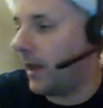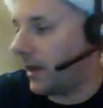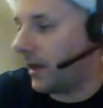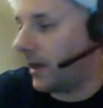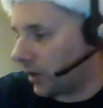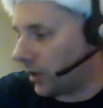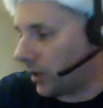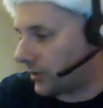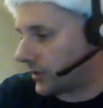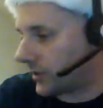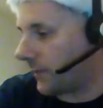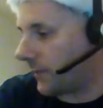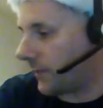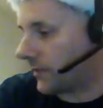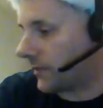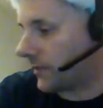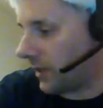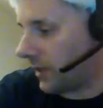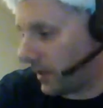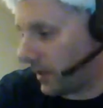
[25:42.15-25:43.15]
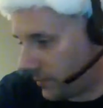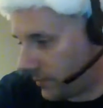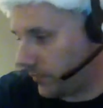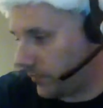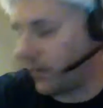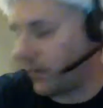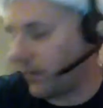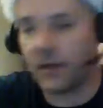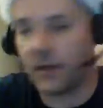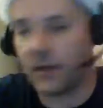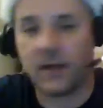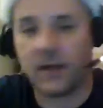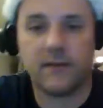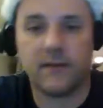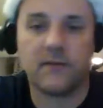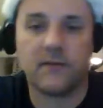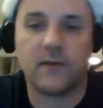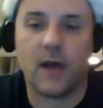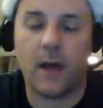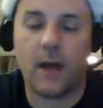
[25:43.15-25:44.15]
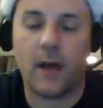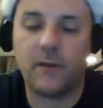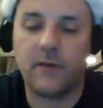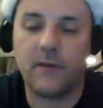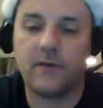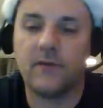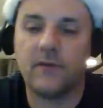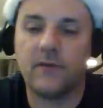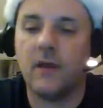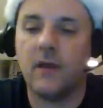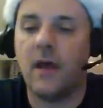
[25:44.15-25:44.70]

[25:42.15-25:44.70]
Cars, Comics, and Collectibles, where I got these comics,